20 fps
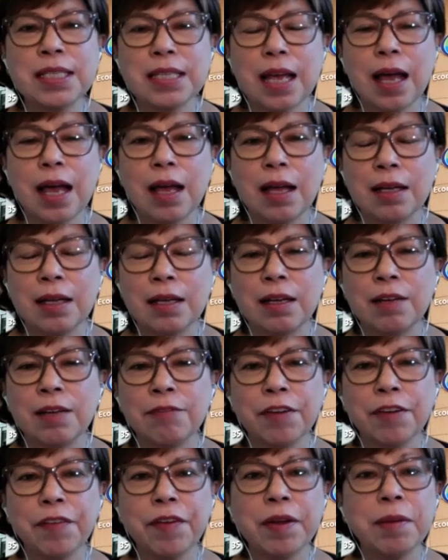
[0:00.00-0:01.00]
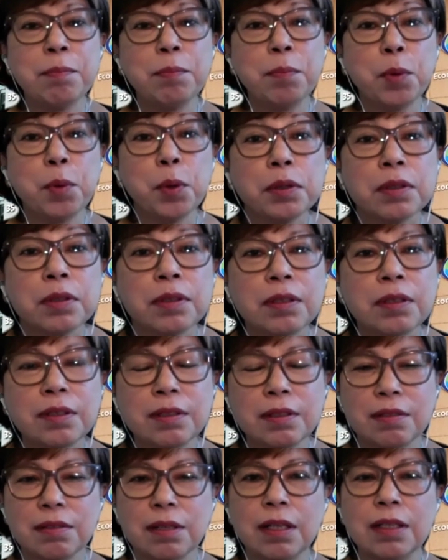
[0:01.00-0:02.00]
are very important
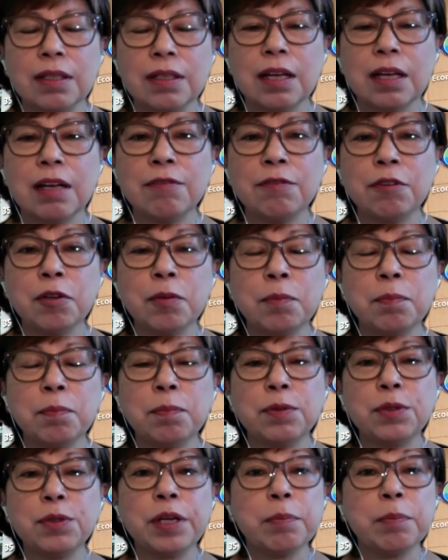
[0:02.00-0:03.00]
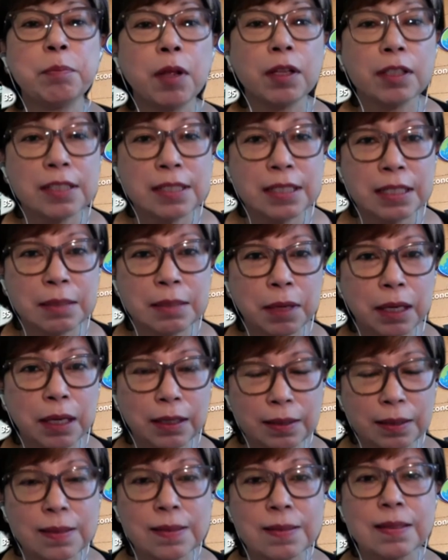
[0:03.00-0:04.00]
for trade policy
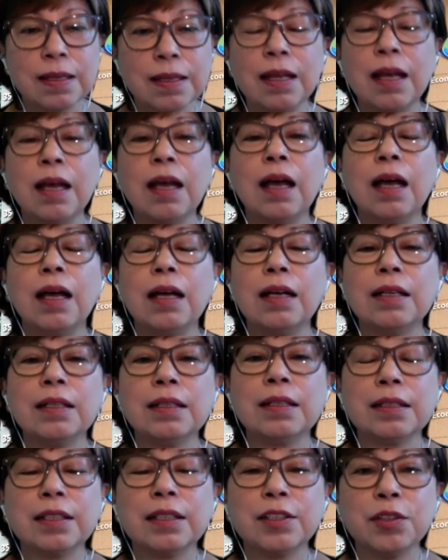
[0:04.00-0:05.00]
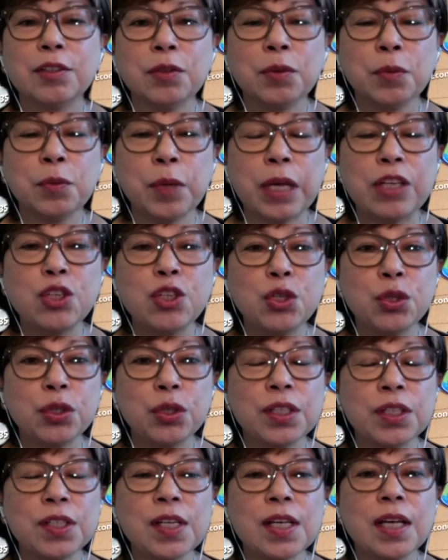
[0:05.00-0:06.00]
makers. You know, we
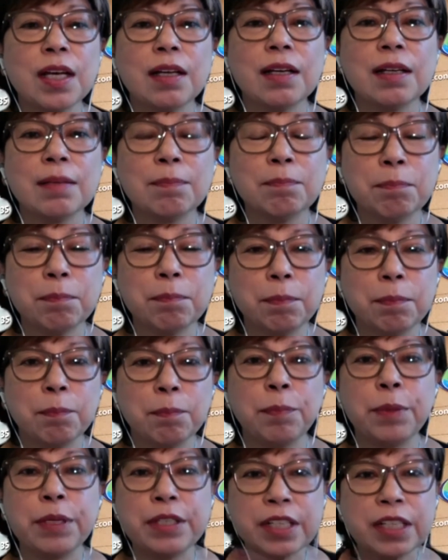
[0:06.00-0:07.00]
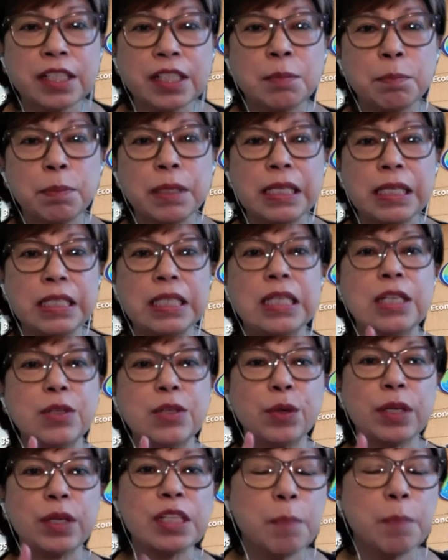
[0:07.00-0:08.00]
ensure predictability,
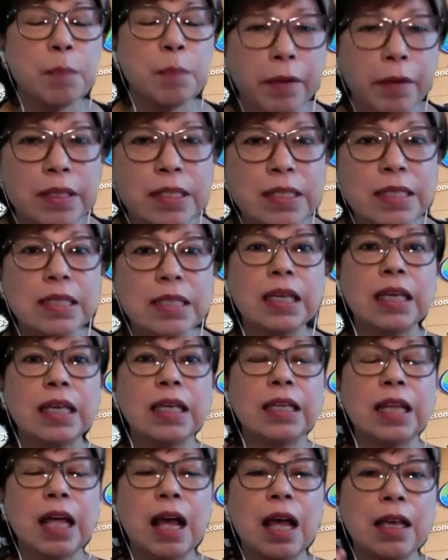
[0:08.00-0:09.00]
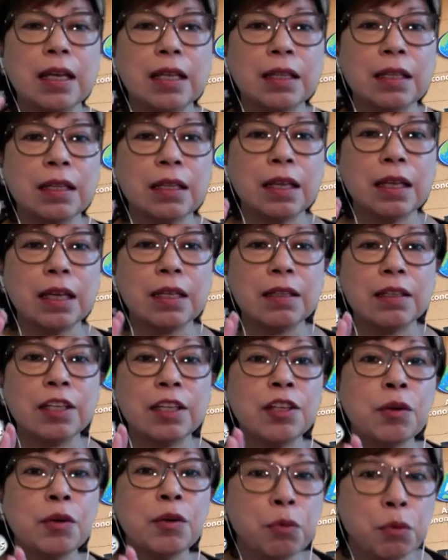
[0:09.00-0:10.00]
transparency in
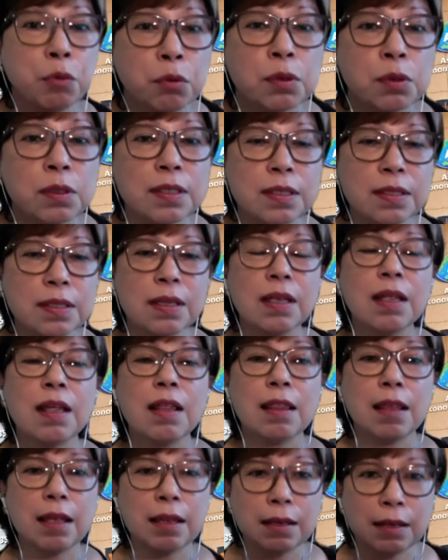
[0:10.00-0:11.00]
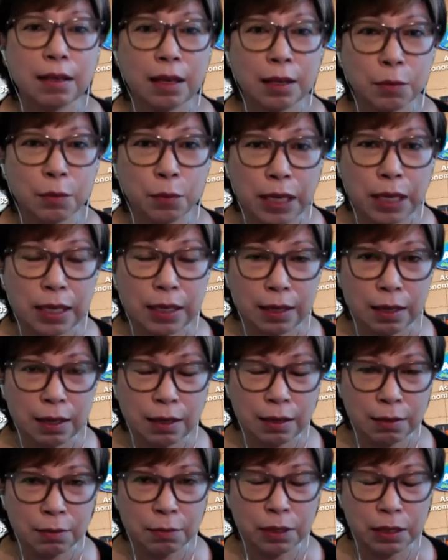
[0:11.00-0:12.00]
the rules that we
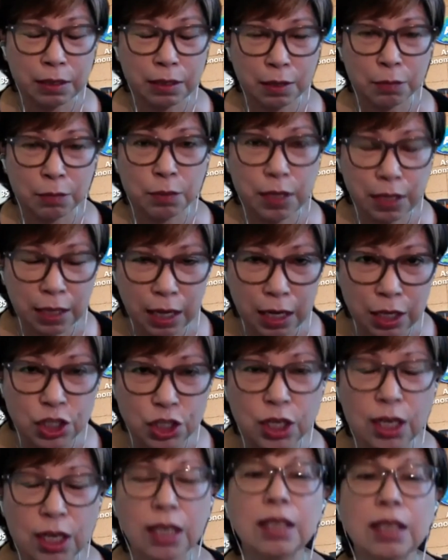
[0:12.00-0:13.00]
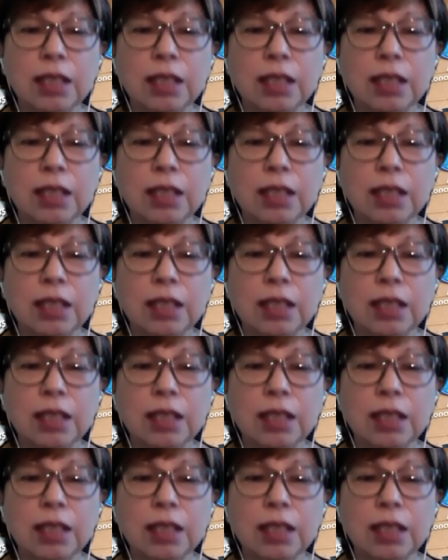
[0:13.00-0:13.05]
engage in.